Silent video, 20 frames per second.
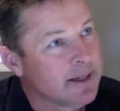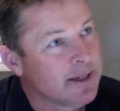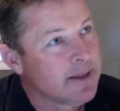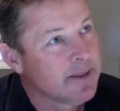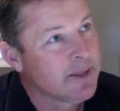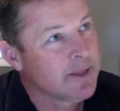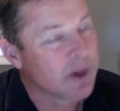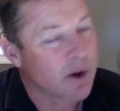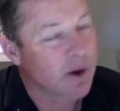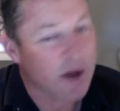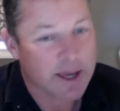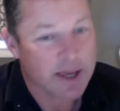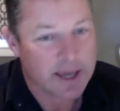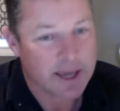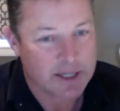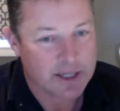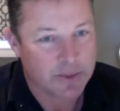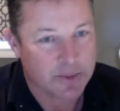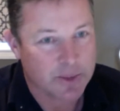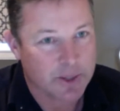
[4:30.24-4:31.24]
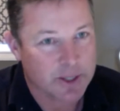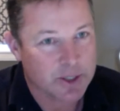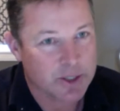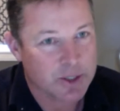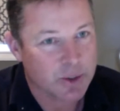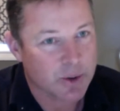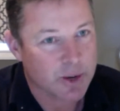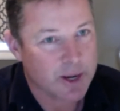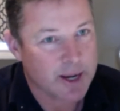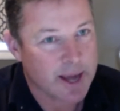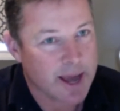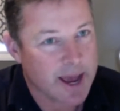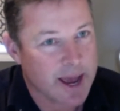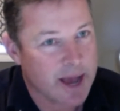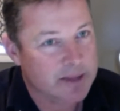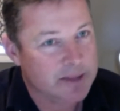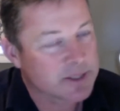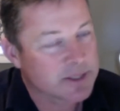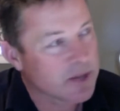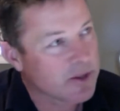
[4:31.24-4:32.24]
that I get to enjoy now
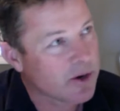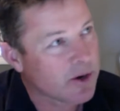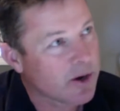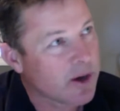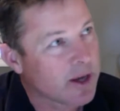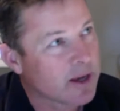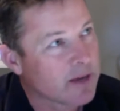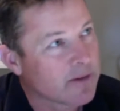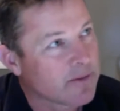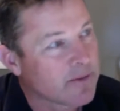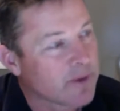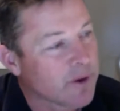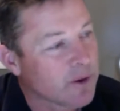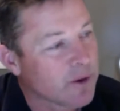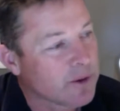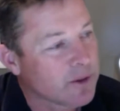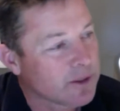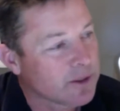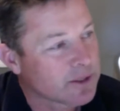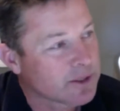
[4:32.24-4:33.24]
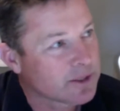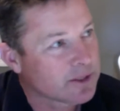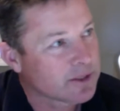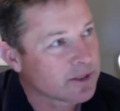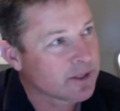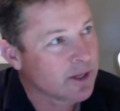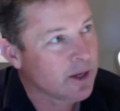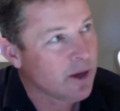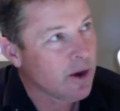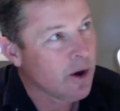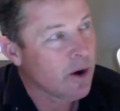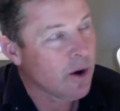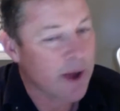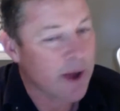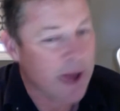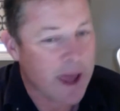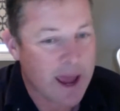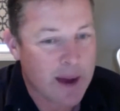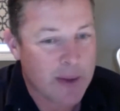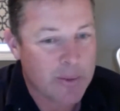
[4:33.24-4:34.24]
so that I can focus on
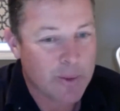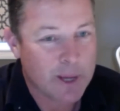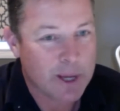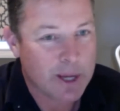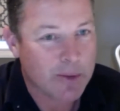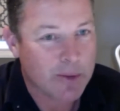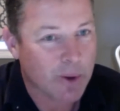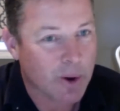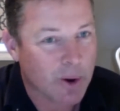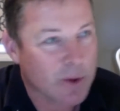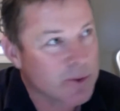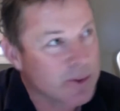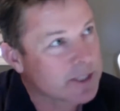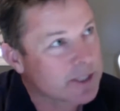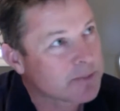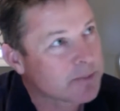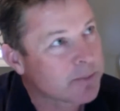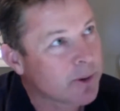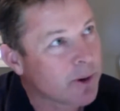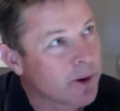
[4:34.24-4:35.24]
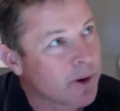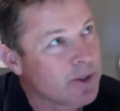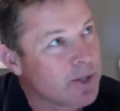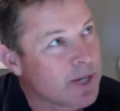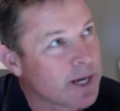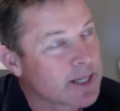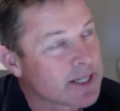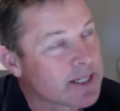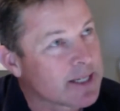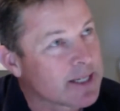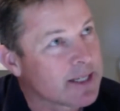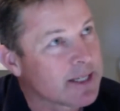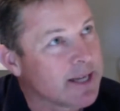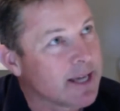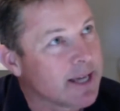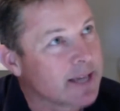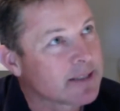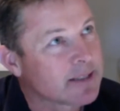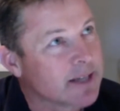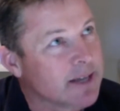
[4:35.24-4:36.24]
how we grow this project to the
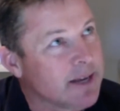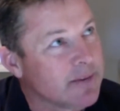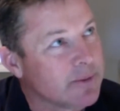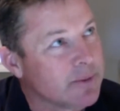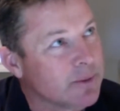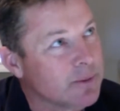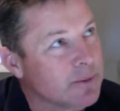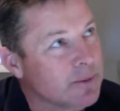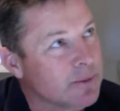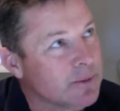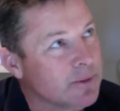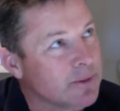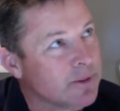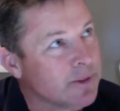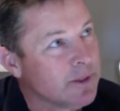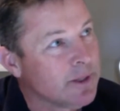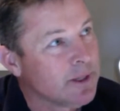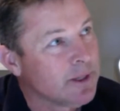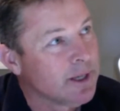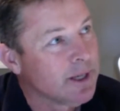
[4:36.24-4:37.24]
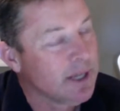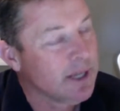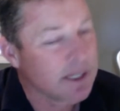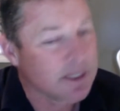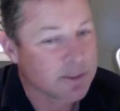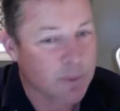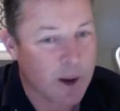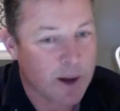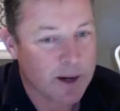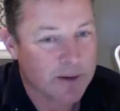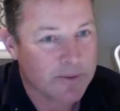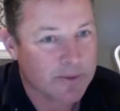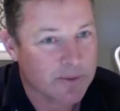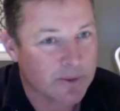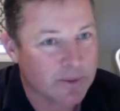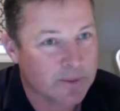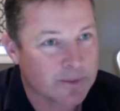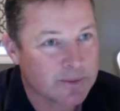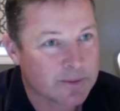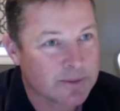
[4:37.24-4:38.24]
next level is
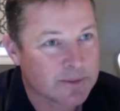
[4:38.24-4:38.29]
wonderful.